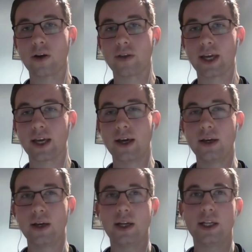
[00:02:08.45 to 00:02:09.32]
I think
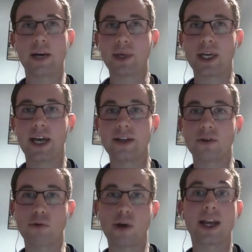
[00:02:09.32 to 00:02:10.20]
Naby Keita
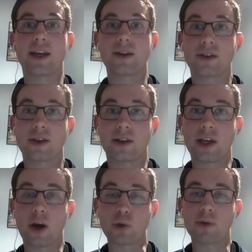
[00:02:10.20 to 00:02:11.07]
really is
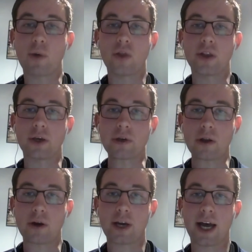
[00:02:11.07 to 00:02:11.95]
the only one that you could
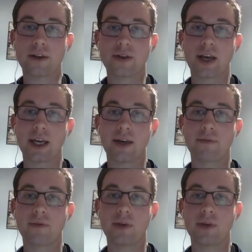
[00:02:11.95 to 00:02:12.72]
look at and say,